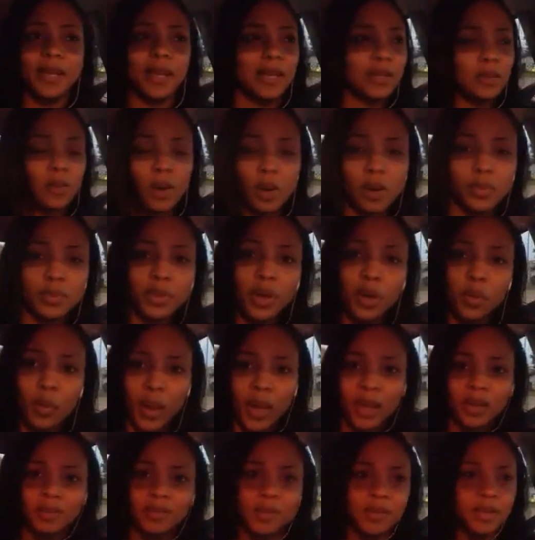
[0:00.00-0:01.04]
That don't hold no
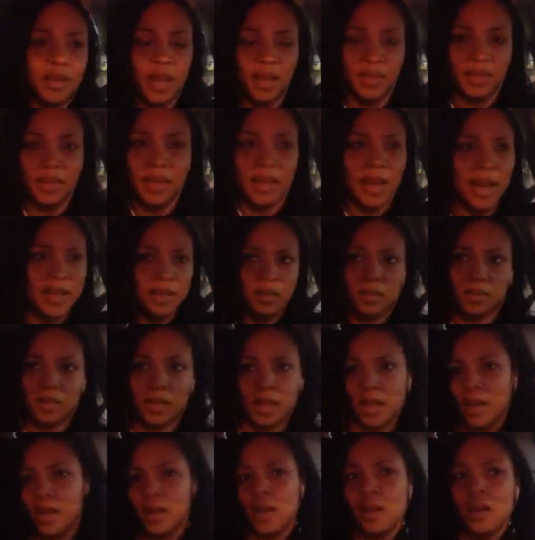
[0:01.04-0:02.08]
weight, no nothing. I don't
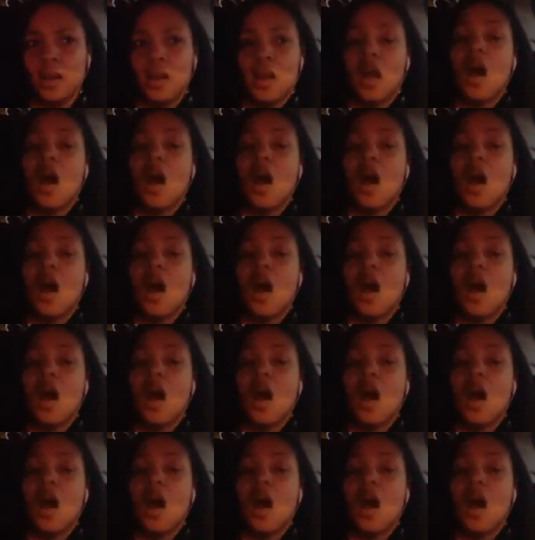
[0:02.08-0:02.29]
care.